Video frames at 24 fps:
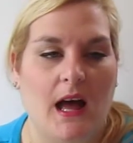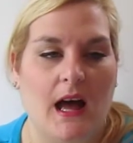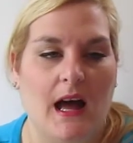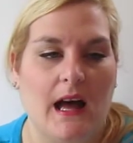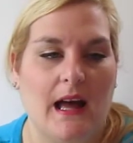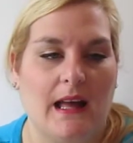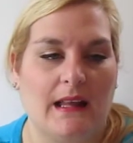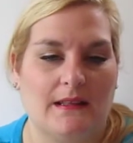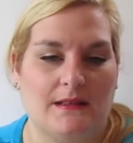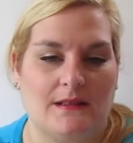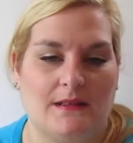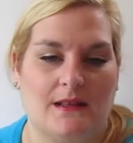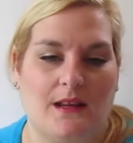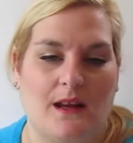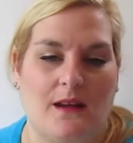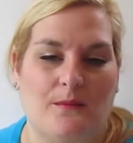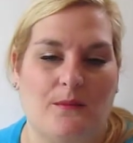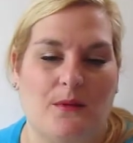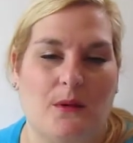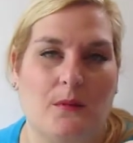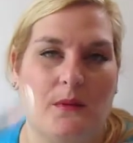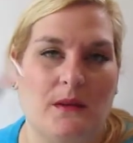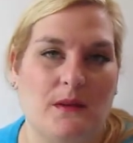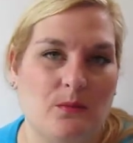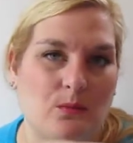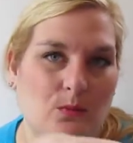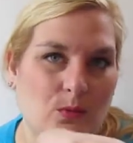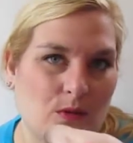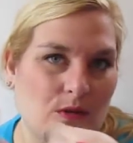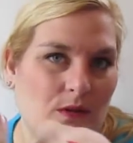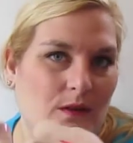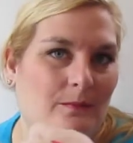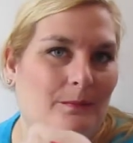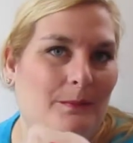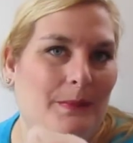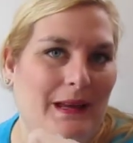and I probably
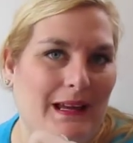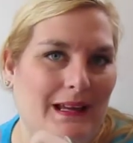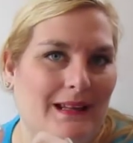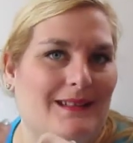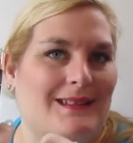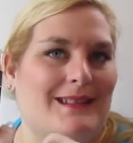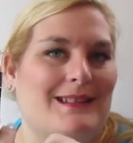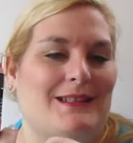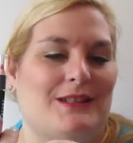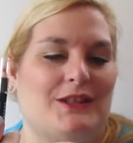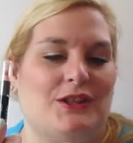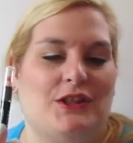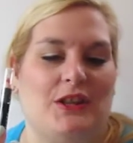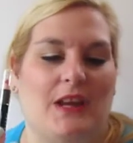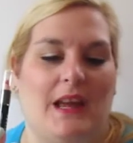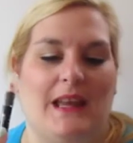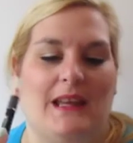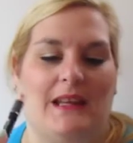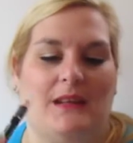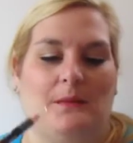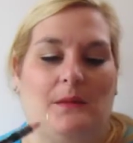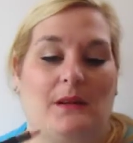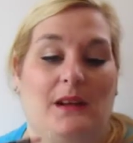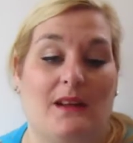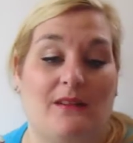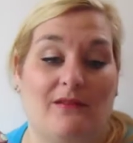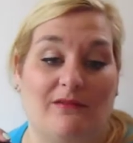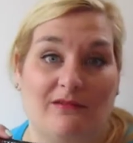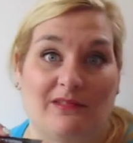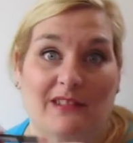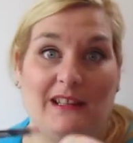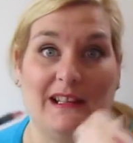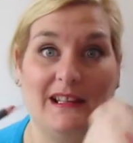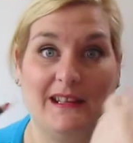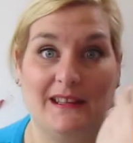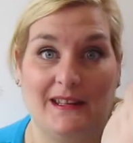wouldn't have picked this shade but I
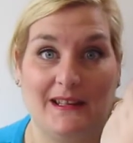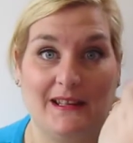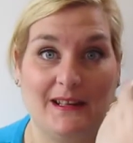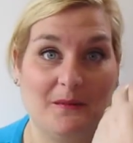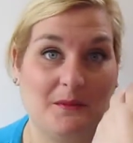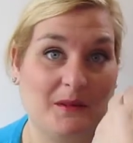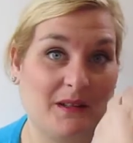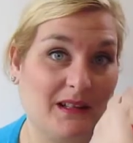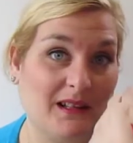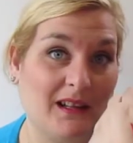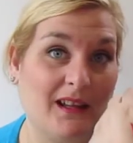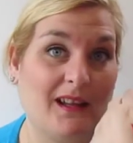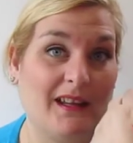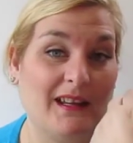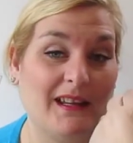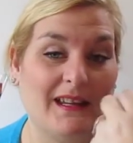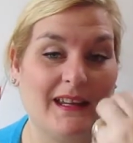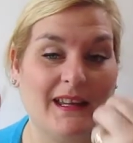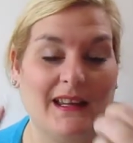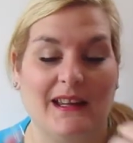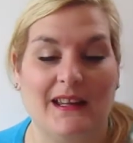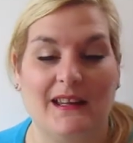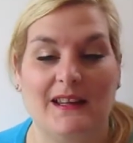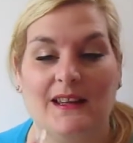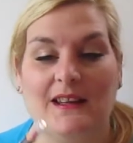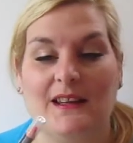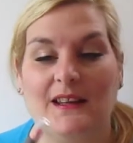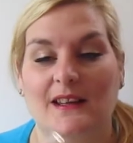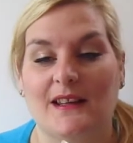really think I'm going to like it.